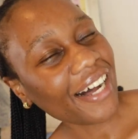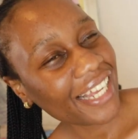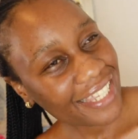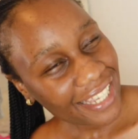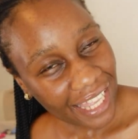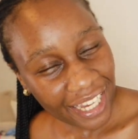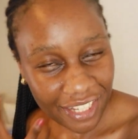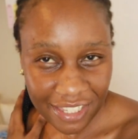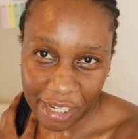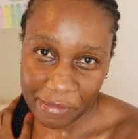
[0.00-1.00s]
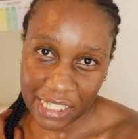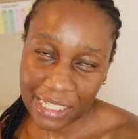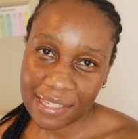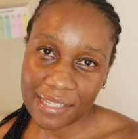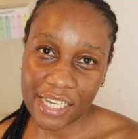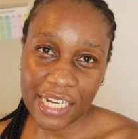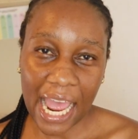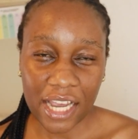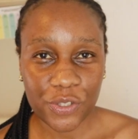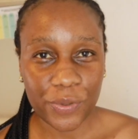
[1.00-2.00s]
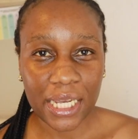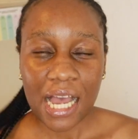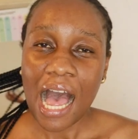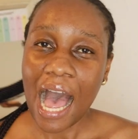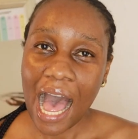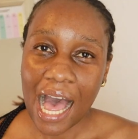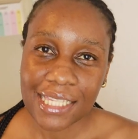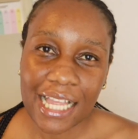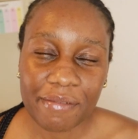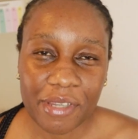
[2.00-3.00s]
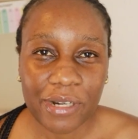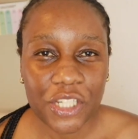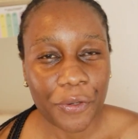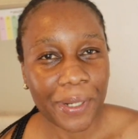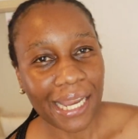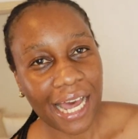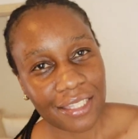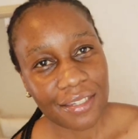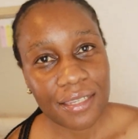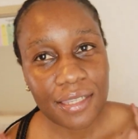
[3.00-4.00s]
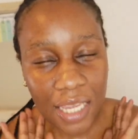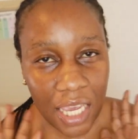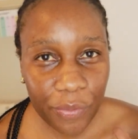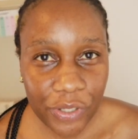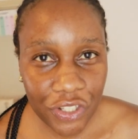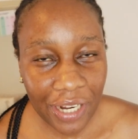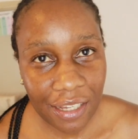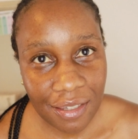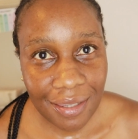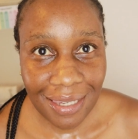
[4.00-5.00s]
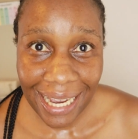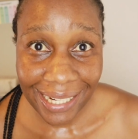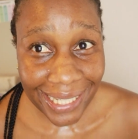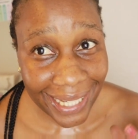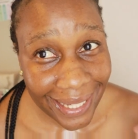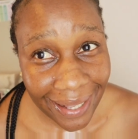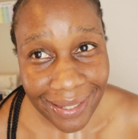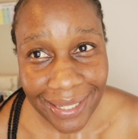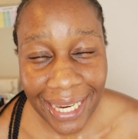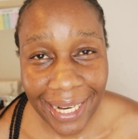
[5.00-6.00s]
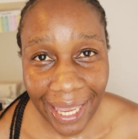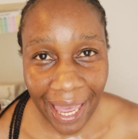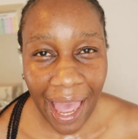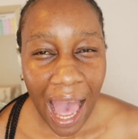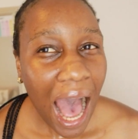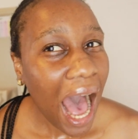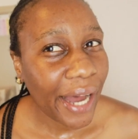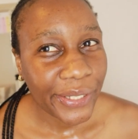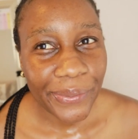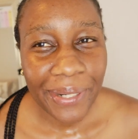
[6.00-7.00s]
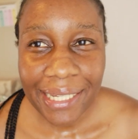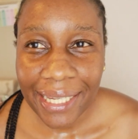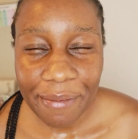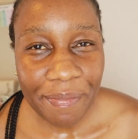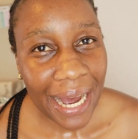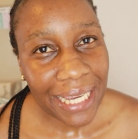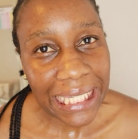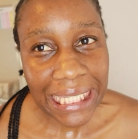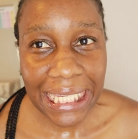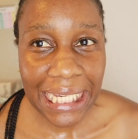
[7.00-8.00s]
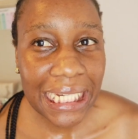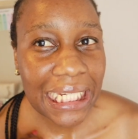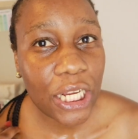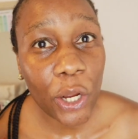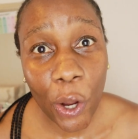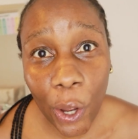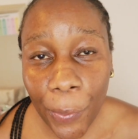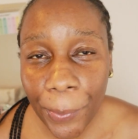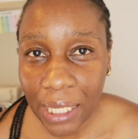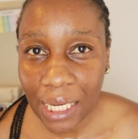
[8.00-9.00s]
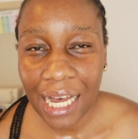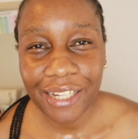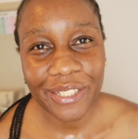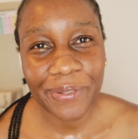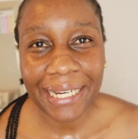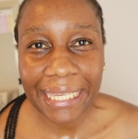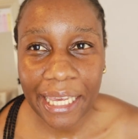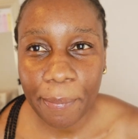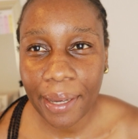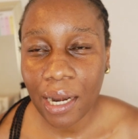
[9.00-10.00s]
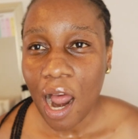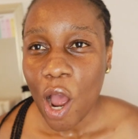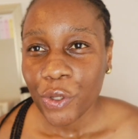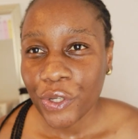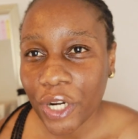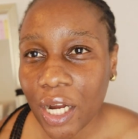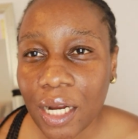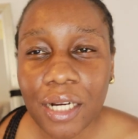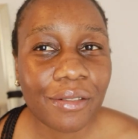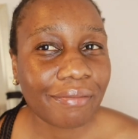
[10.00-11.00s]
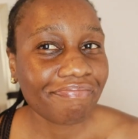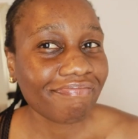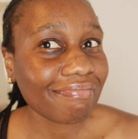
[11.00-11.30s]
on. So thank you so much. I'll see you next week. Tell me what you would like to see. Would you like to see a detailed skincare? How do I keep my skin glowy? How do I keep it, yeah.